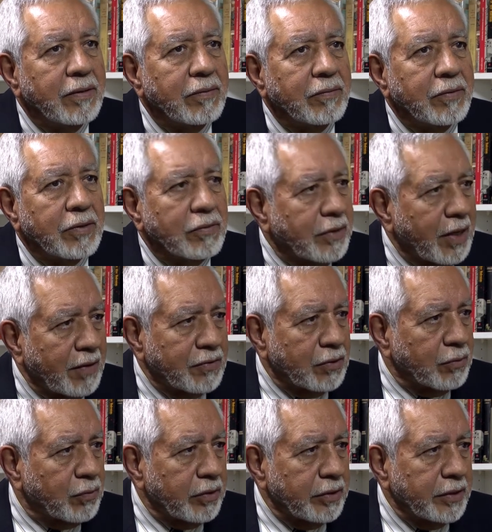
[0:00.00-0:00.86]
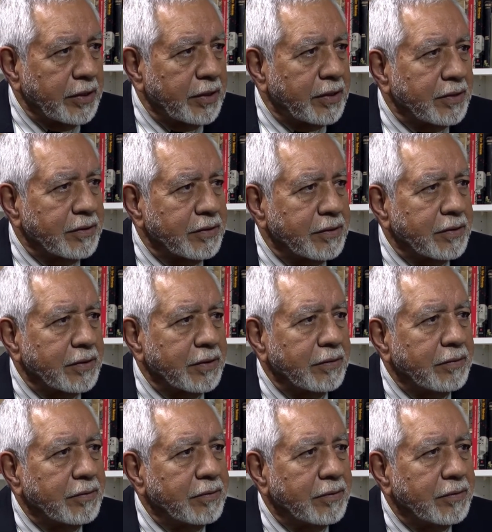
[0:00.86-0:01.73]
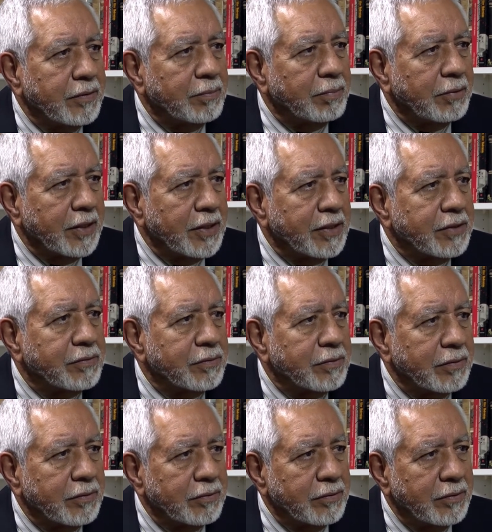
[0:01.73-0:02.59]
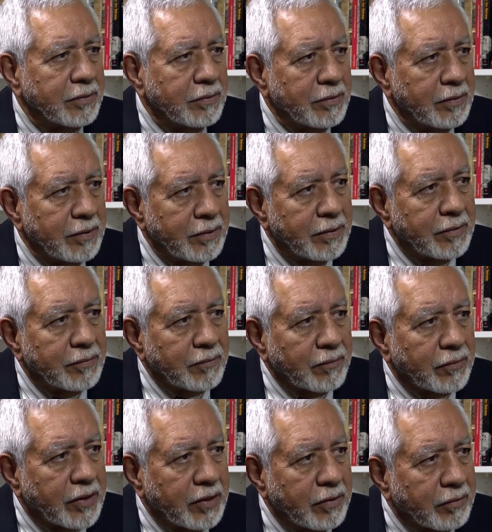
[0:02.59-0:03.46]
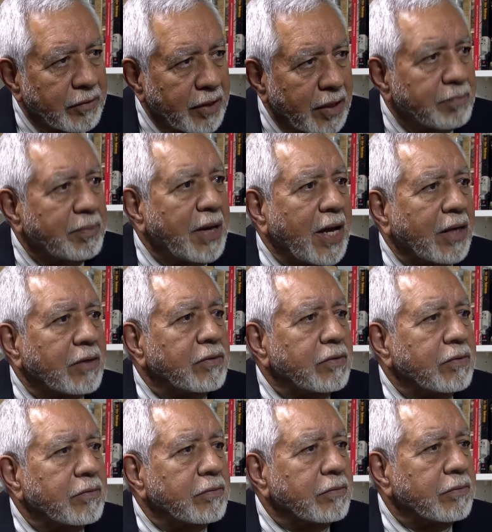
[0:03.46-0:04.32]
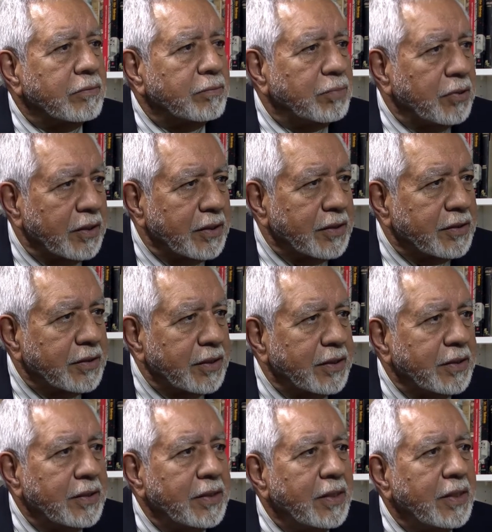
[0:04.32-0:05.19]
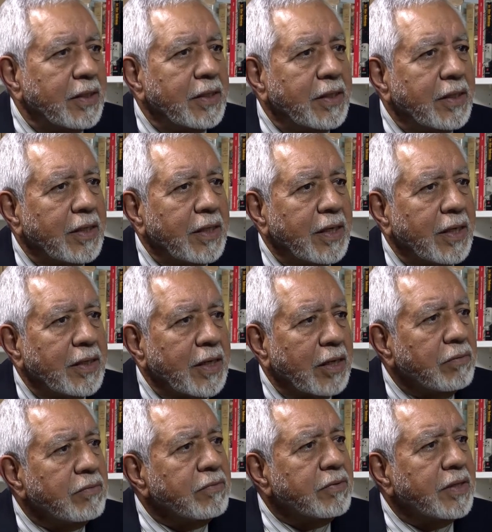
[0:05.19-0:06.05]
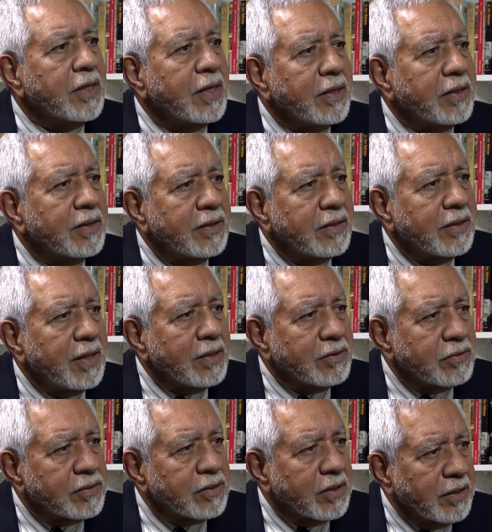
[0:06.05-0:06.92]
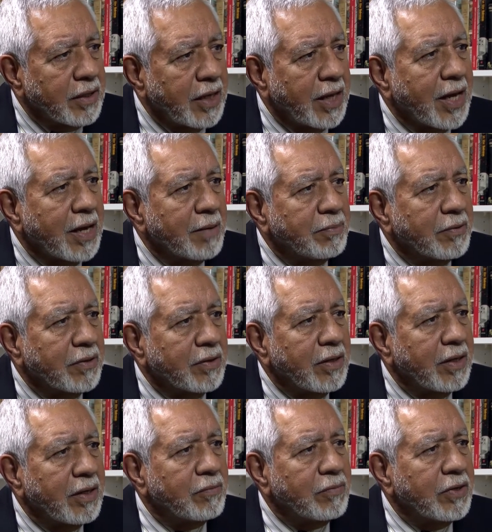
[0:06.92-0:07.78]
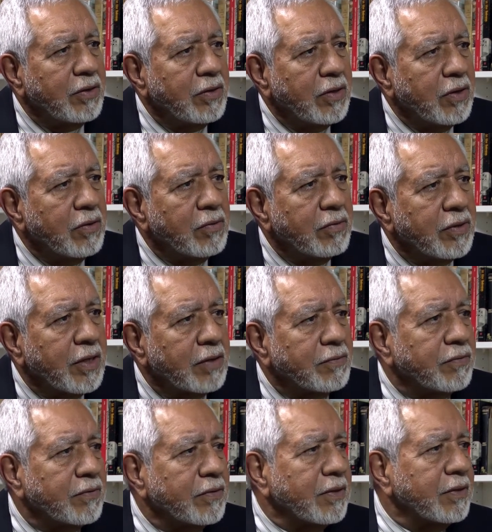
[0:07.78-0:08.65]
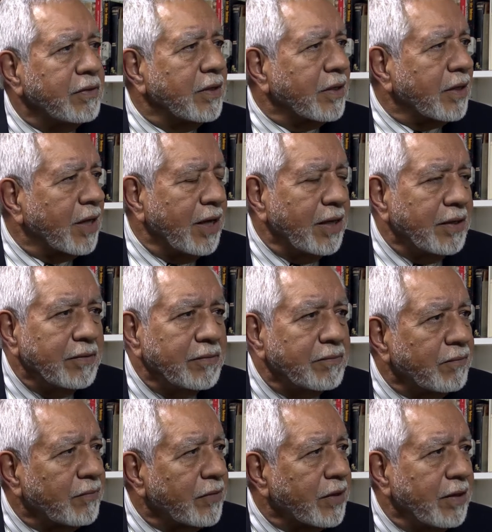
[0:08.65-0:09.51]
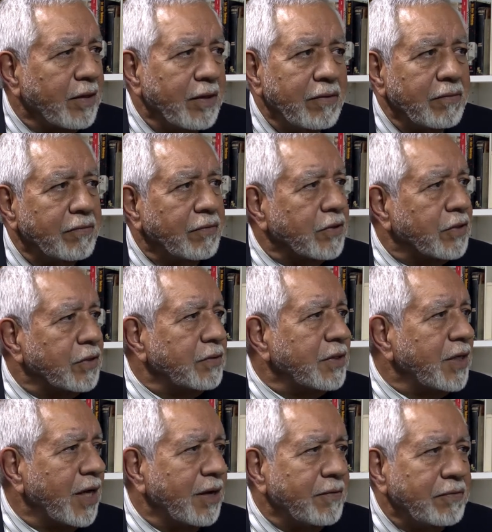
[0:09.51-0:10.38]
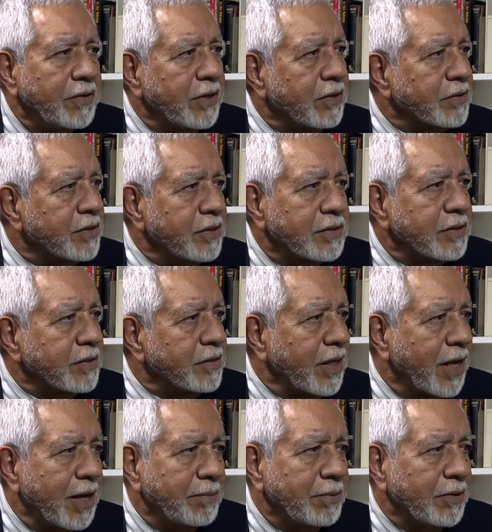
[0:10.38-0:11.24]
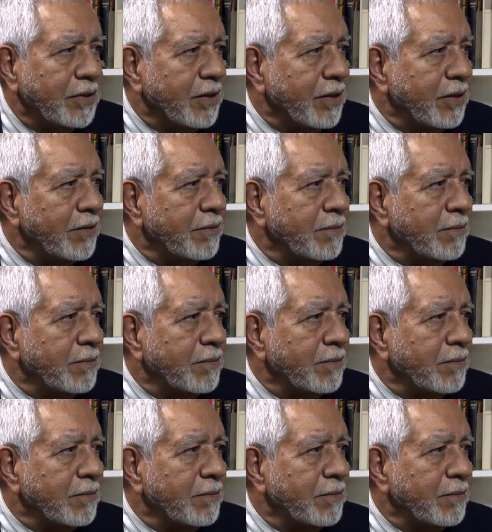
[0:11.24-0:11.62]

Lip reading: We don't have to worry because the police will, get back to policing. And I don't think that's going to happen. And we know that for 2.5 years, this has happened.